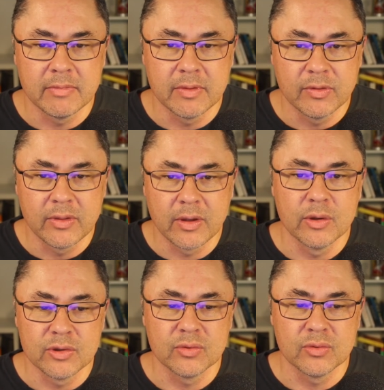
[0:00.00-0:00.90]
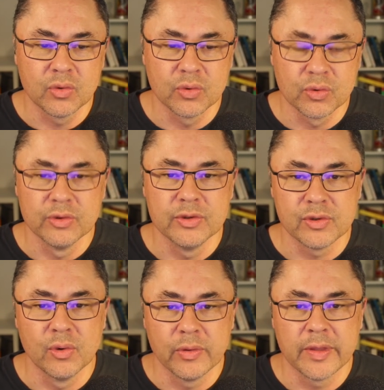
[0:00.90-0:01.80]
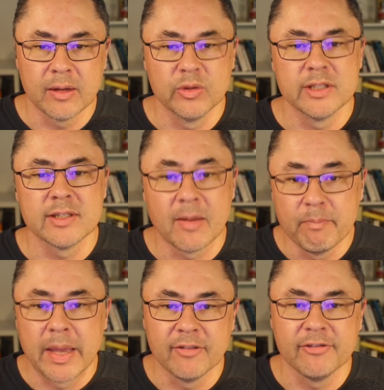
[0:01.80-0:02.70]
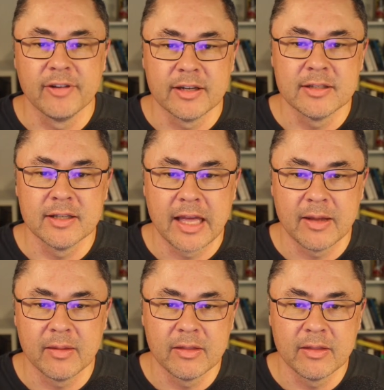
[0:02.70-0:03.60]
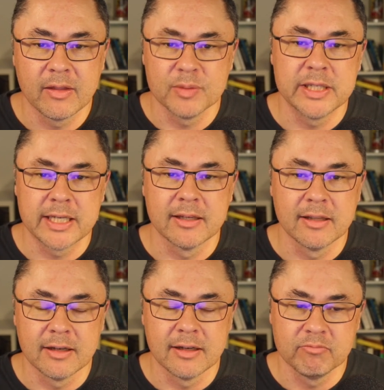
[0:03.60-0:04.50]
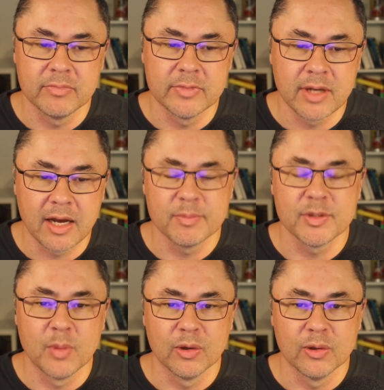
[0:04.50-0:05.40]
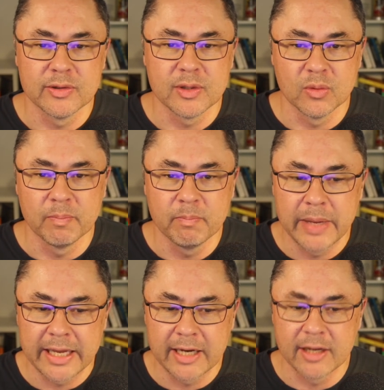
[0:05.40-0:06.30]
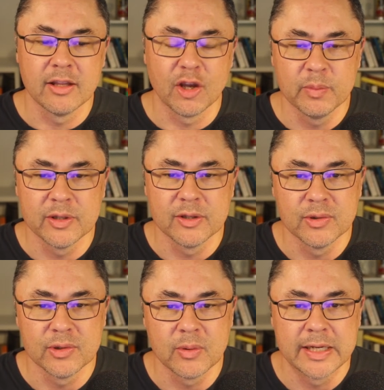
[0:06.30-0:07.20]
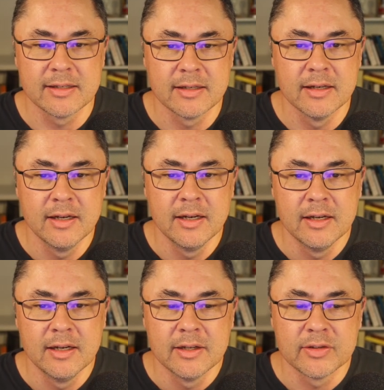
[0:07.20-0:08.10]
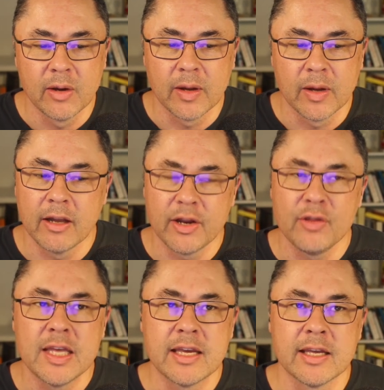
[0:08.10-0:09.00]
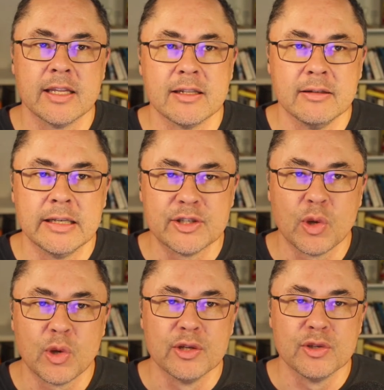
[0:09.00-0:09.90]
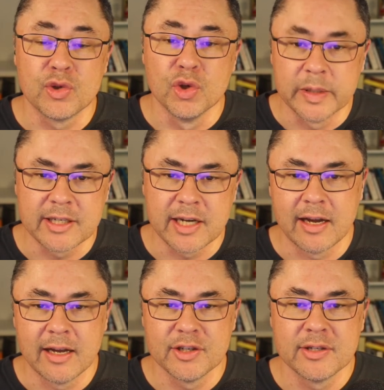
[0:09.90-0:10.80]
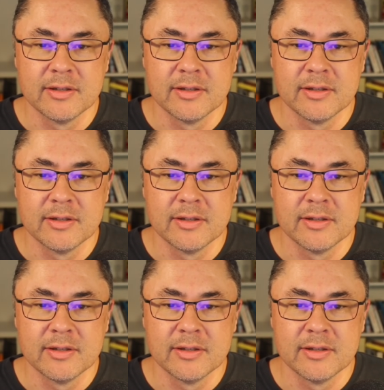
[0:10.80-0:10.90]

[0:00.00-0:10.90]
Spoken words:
those crews thought that there was some benefit to those particular types of models that were better than the open source ones. Yeah. So I don't think it's not going to supercharge